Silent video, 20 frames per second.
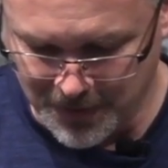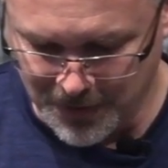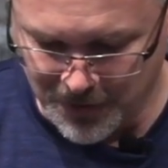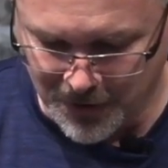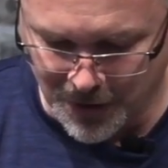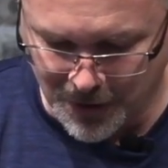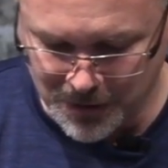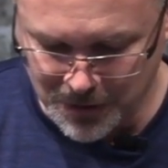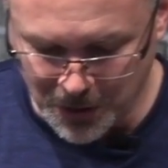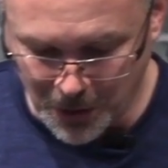
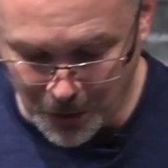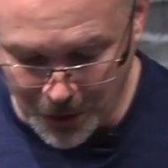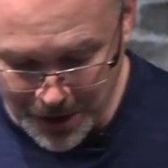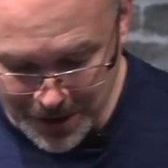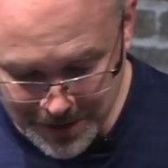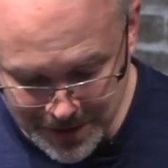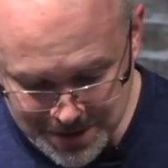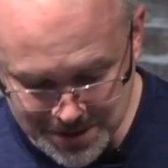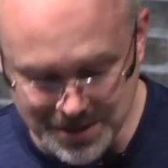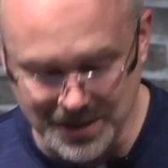The
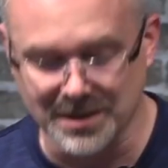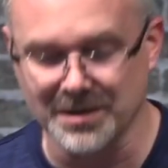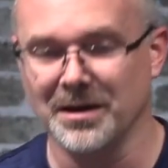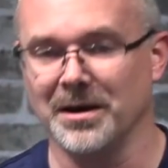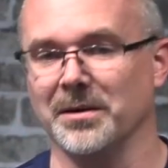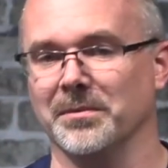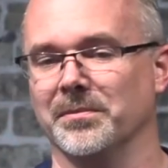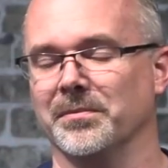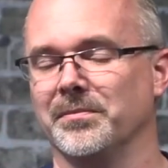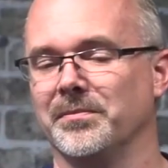glory that's to
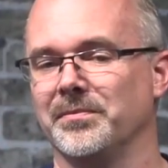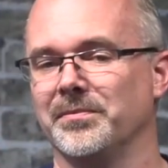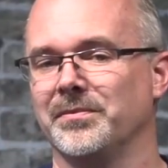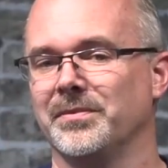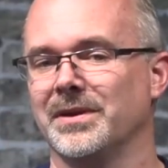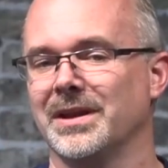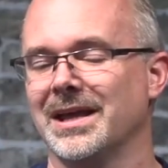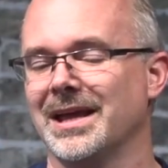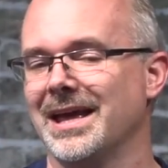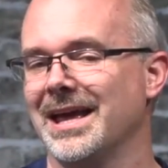come
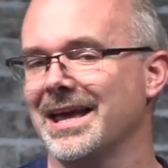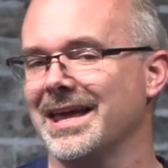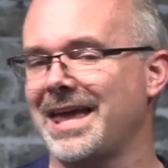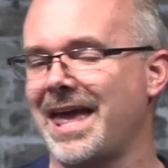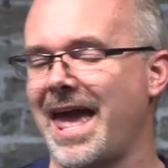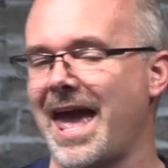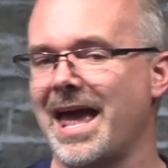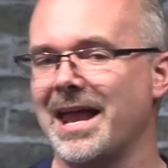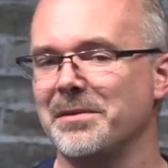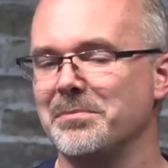
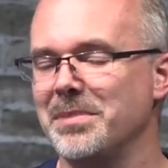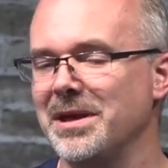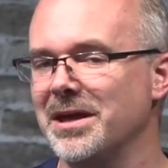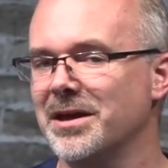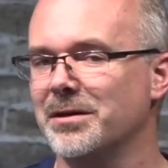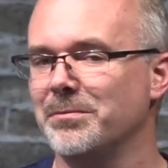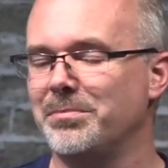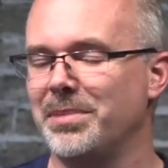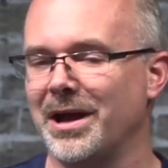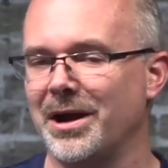can't be
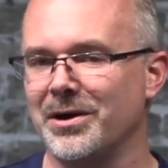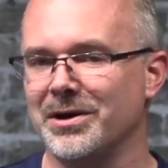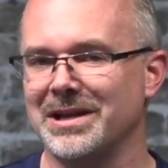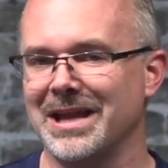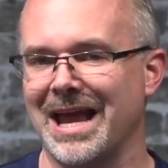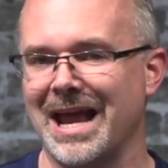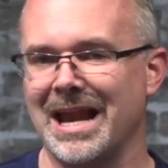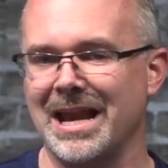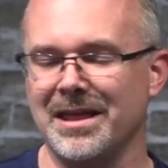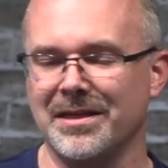compared
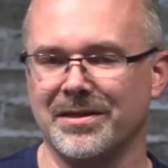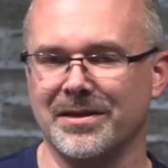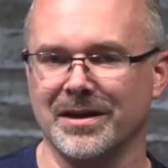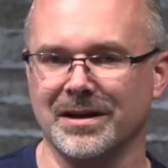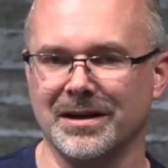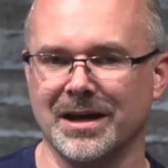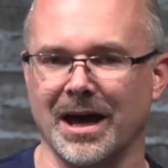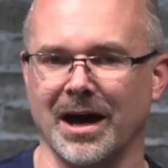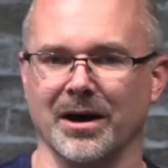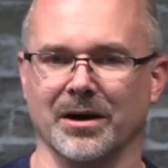to
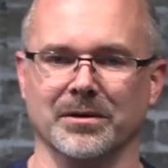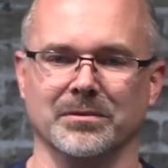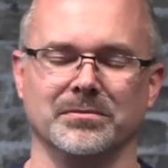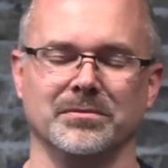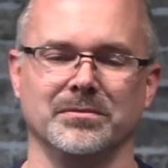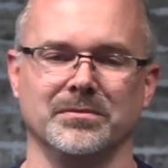anything now.